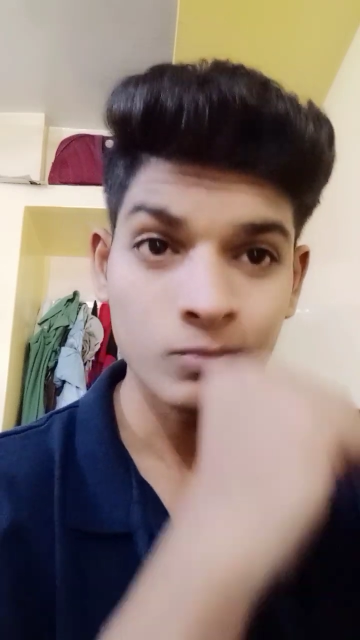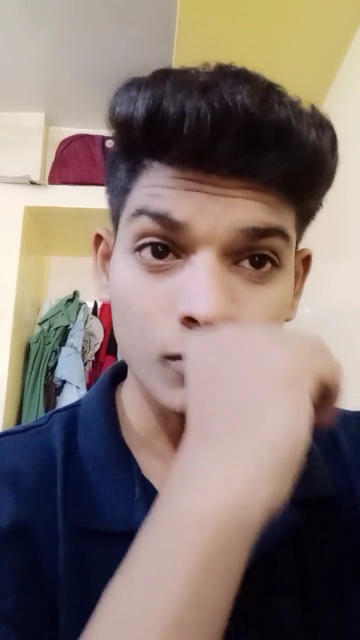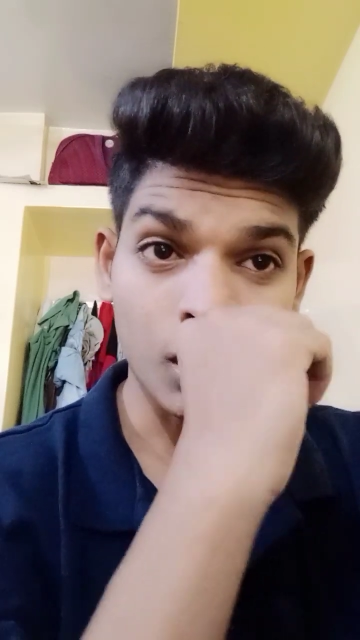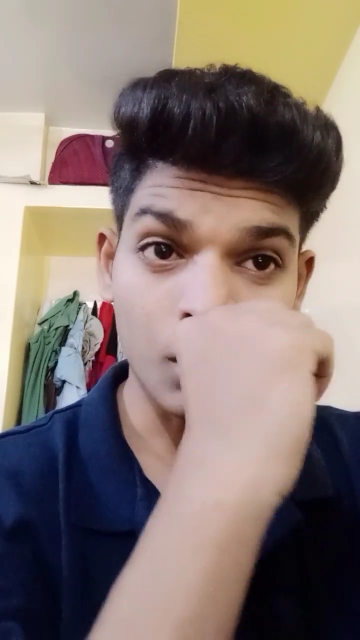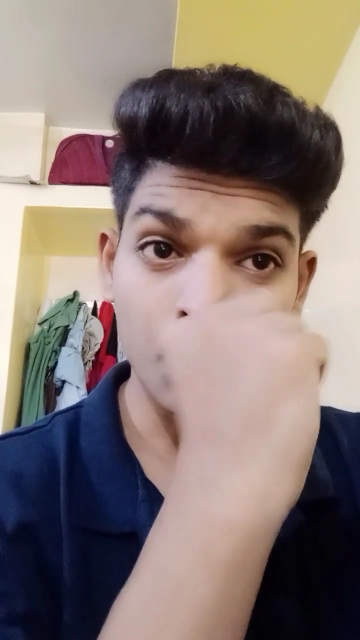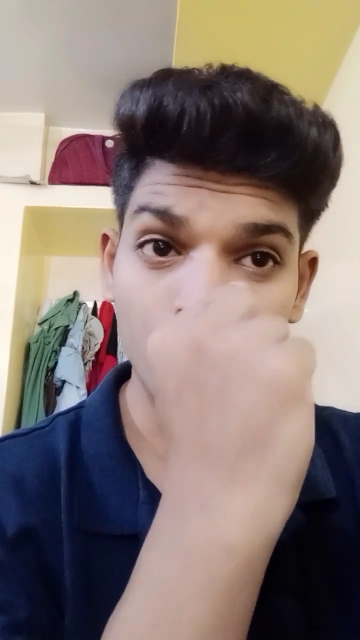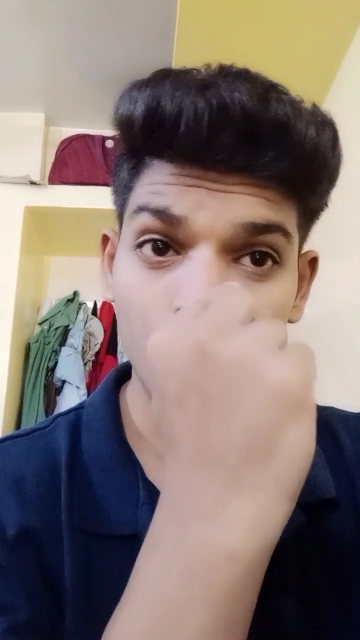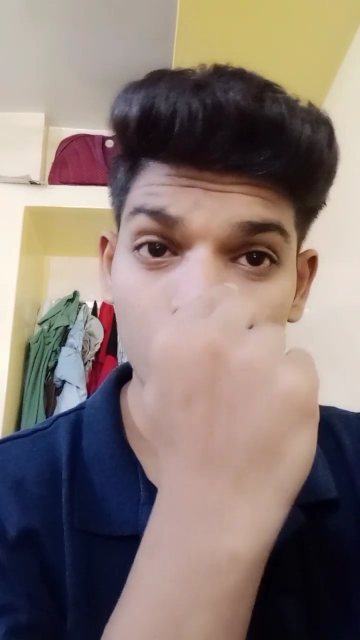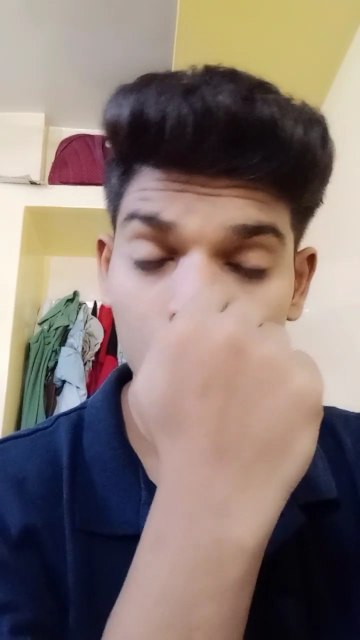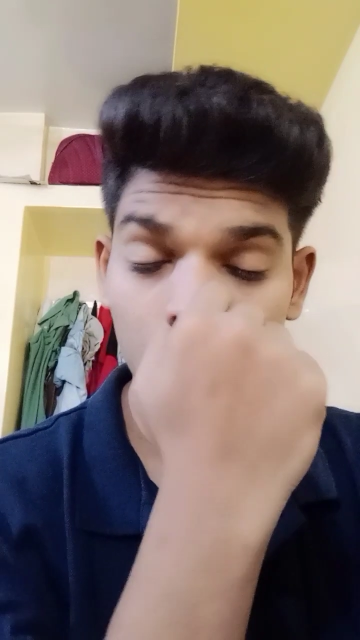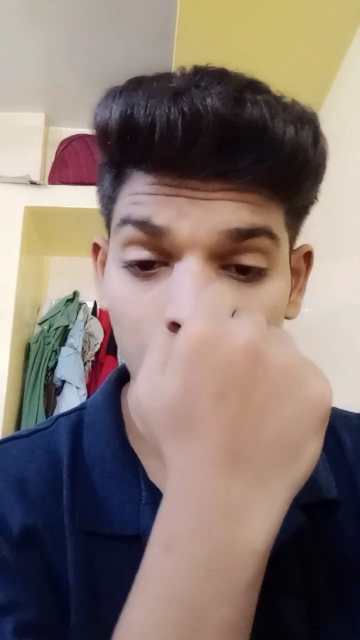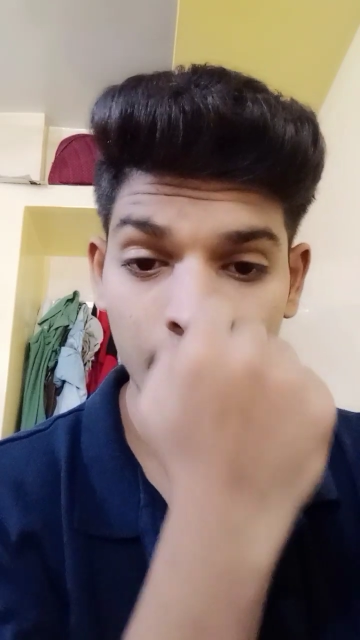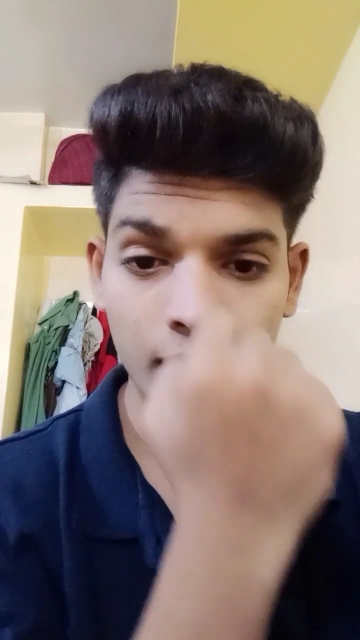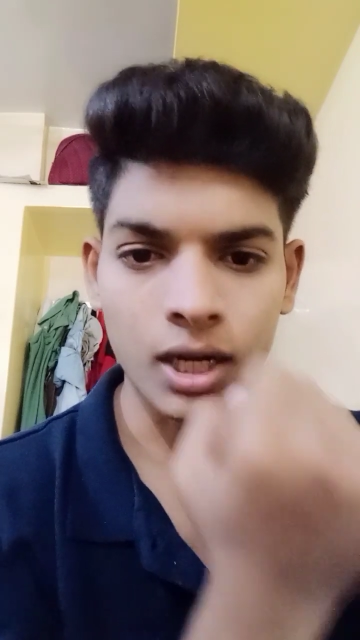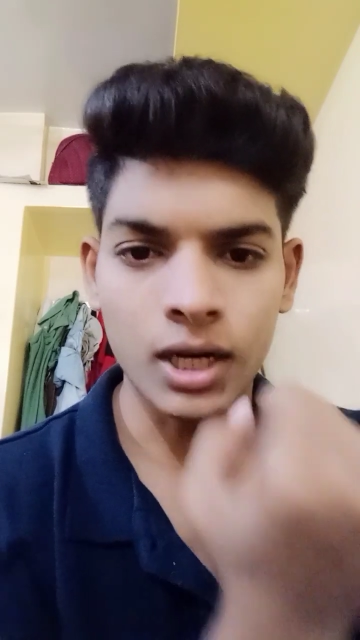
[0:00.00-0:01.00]
compound
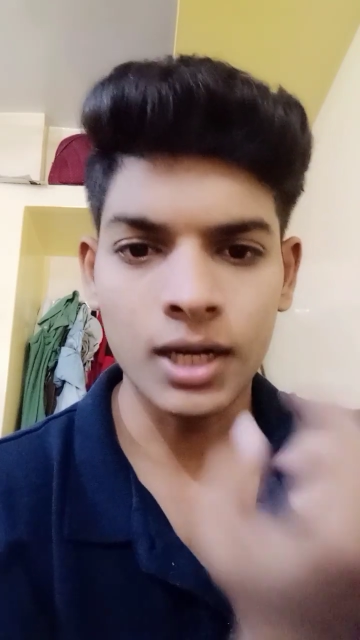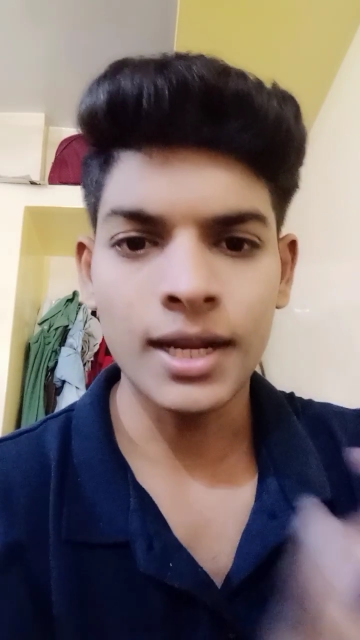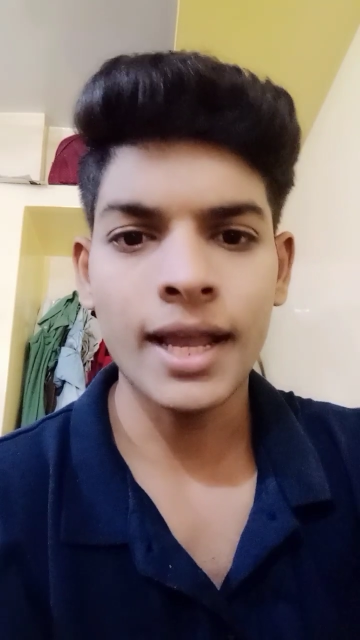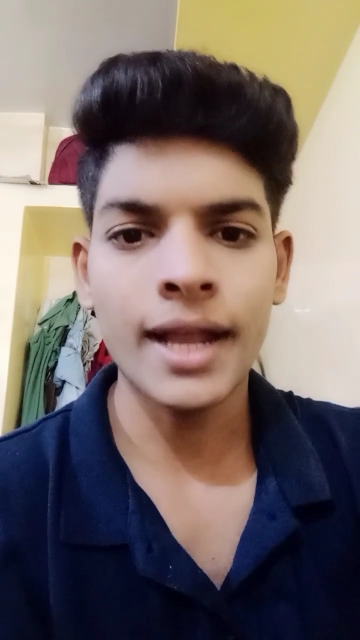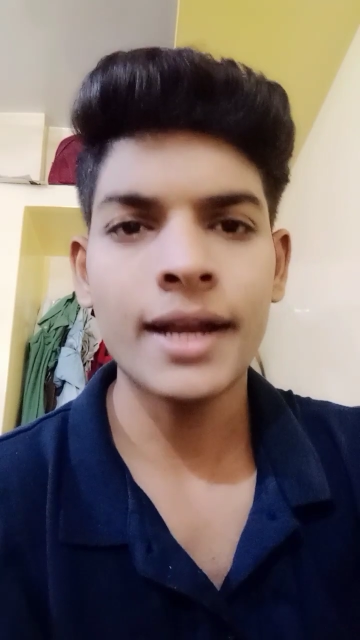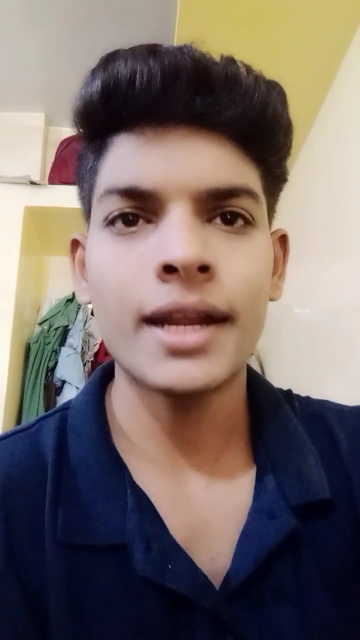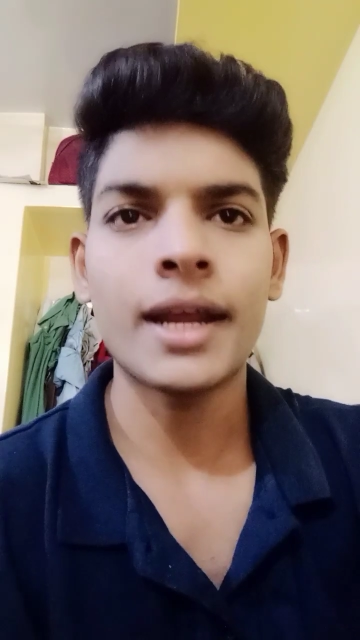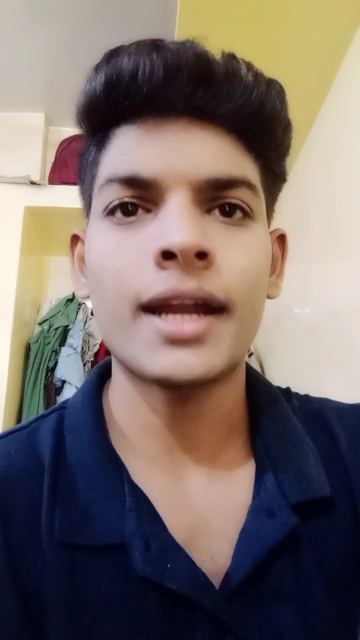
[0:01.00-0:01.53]
like aldehyde